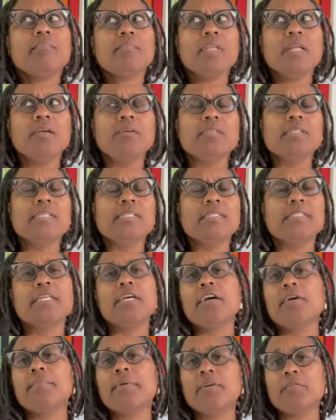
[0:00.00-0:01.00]
it was in
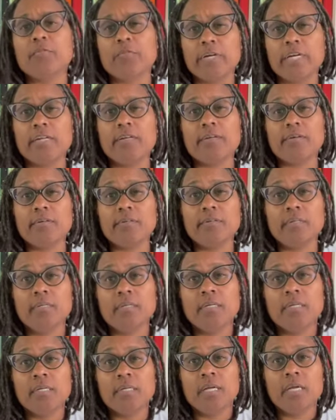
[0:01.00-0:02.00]
Jeremy Renner,
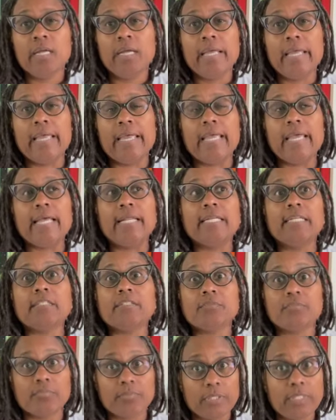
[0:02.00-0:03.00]
and
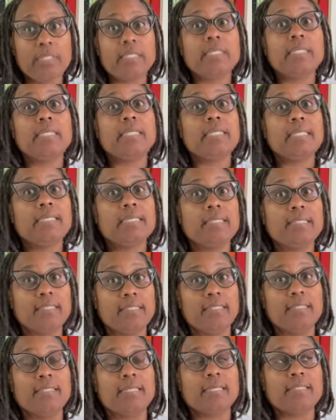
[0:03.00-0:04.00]
it's really
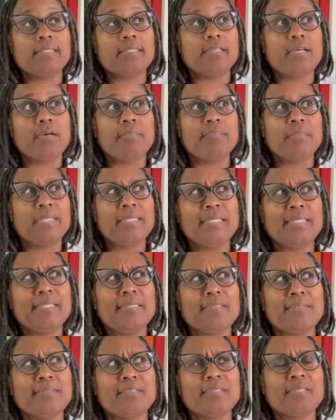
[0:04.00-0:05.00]
good. I saw it many
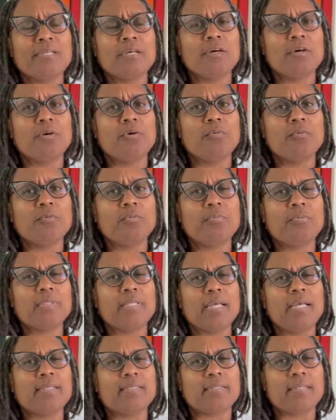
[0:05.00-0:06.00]
years ago.
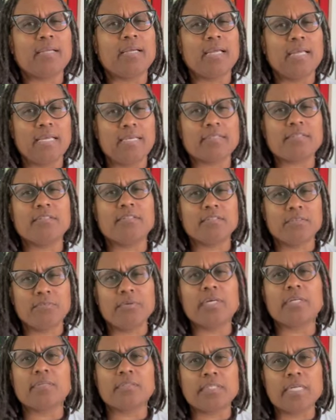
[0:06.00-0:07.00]
That's a Hansel and
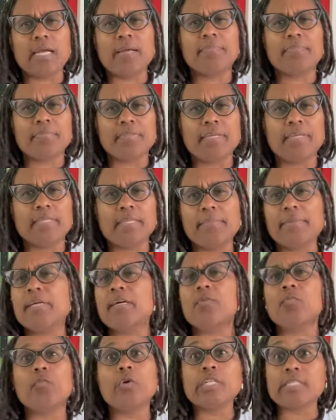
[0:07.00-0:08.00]
Gretel type thing. They
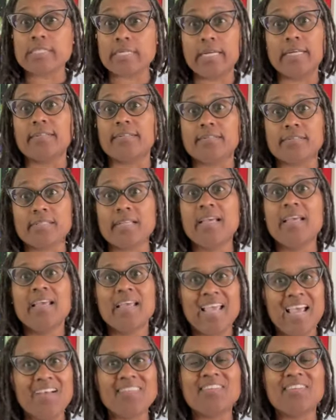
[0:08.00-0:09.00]
become witch hunters
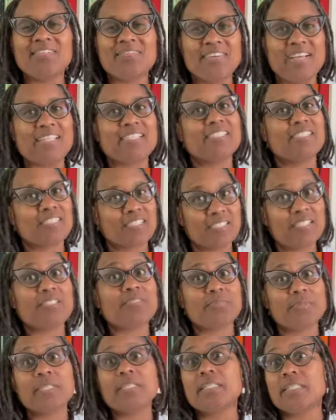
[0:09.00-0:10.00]
after the fact. It's, it's
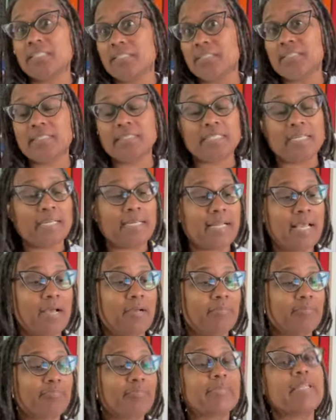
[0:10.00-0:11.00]
real good. You should check it
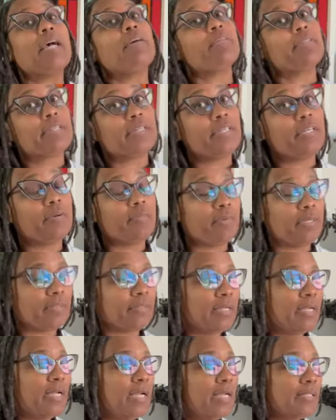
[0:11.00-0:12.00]
out. That was a good one.
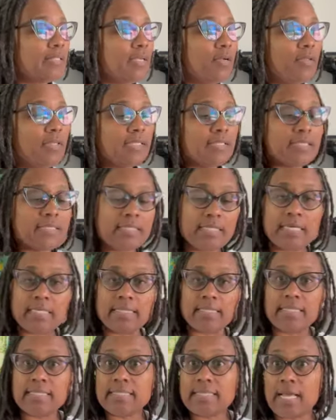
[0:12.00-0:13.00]
So let's check
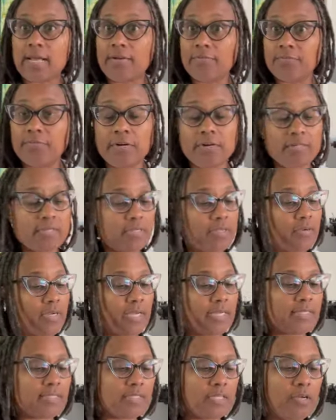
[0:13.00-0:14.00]
this out first.
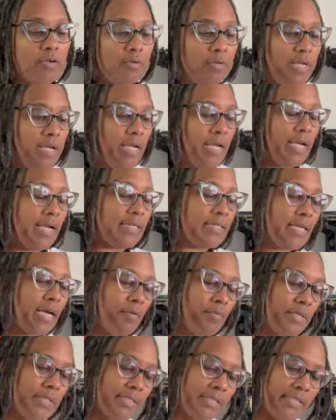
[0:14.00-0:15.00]
Okay, so as I
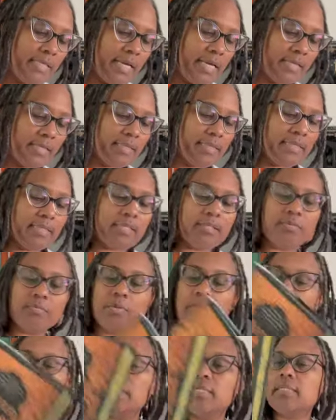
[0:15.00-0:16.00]
was saying, this
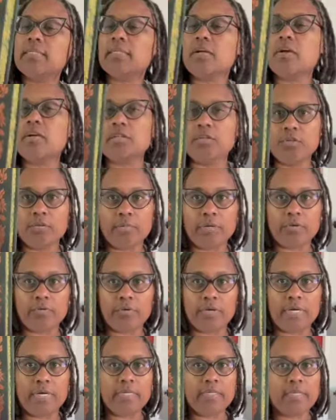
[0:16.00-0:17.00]
one is our Luma
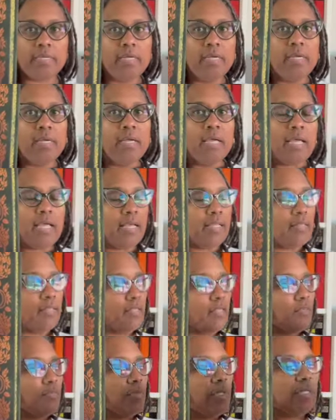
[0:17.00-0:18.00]
crate, and
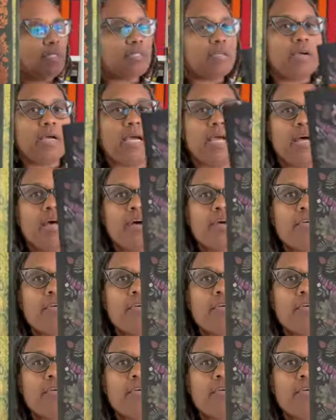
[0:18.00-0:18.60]
this one is our Owl